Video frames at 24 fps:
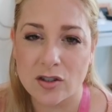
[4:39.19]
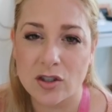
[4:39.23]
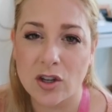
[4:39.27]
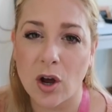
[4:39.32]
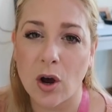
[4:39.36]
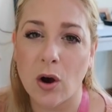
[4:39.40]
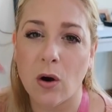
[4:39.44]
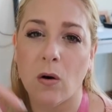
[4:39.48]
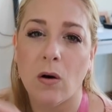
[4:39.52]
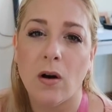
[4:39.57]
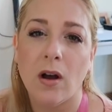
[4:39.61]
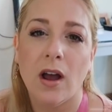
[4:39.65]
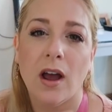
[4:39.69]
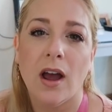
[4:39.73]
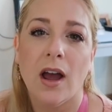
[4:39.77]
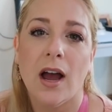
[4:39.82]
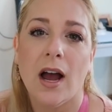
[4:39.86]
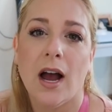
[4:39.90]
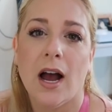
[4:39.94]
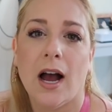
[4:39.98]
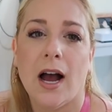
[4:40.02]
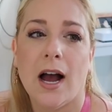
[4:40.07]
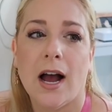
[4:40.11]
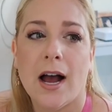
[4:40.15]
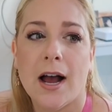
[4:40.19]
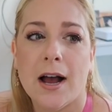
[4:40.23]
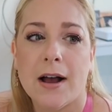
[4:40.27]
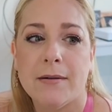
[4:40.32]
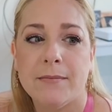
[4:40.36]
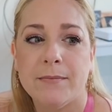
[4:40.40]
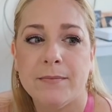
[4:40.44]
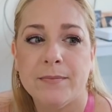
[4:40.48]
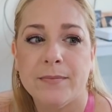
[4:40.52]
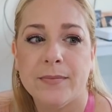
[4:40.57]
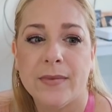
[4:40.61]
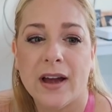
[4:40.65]
So
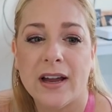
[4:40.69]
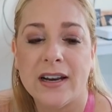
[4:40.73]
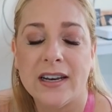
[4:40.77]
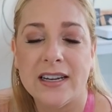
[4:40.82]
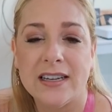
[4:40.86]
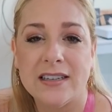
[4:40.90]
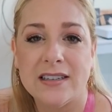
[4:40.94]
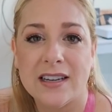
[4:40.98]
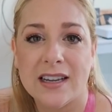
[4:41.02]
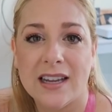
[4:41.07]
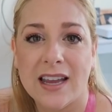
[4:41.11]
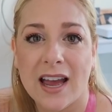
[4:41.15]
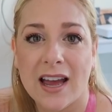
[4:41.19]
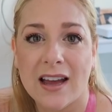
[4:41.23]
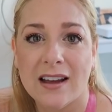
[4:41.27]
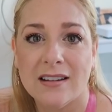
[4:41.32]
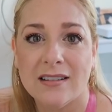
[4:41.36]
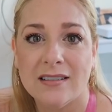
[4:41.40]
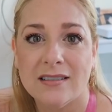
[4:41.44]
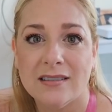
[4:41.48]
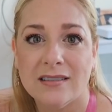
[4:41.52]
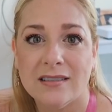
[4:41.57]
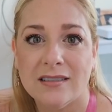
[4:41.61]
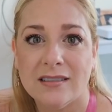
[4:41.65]
um, I need to get